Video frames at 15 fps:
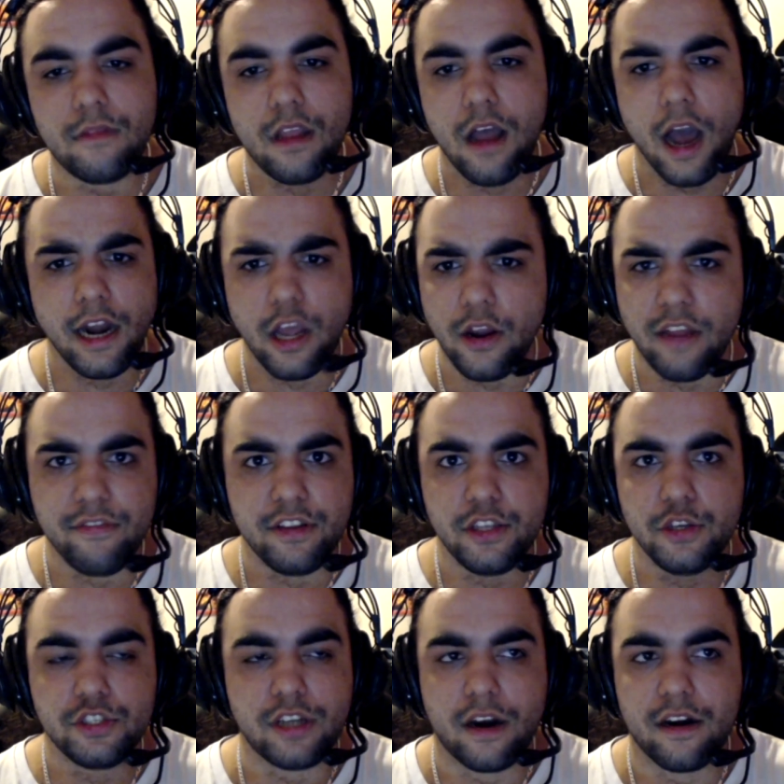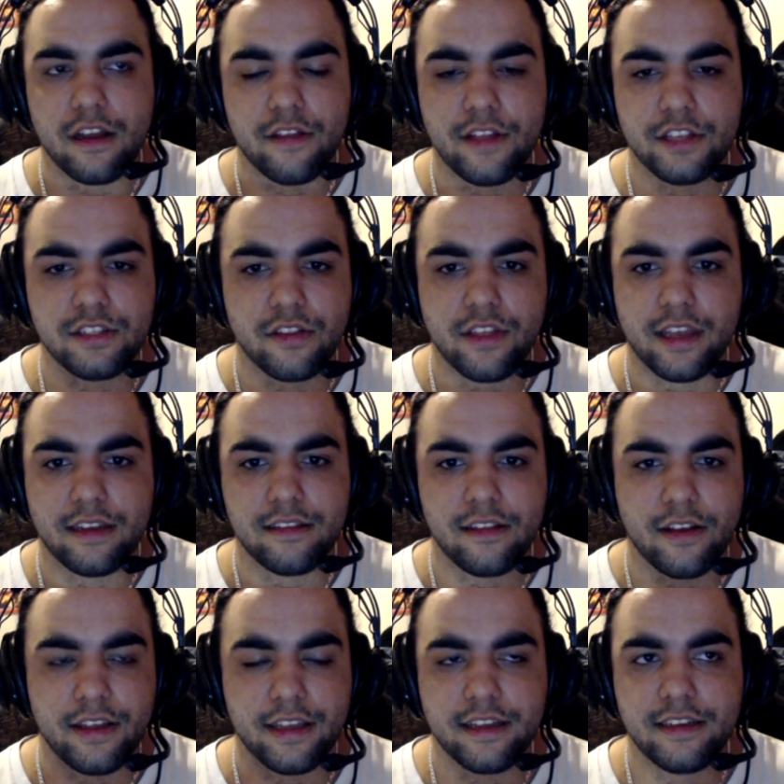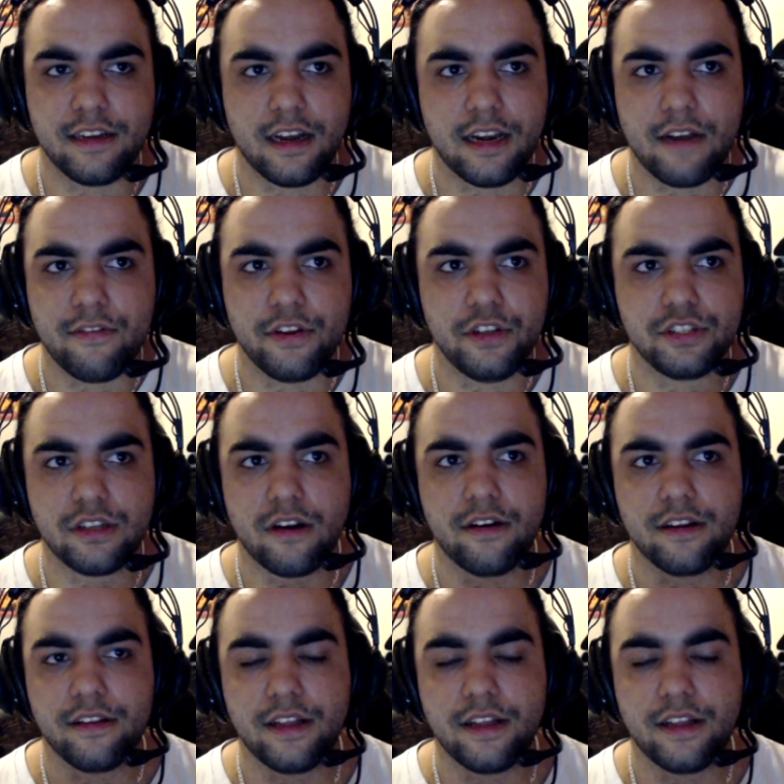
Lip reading: I don't even use Sarada. That's the thing. Like, I never use Sarada.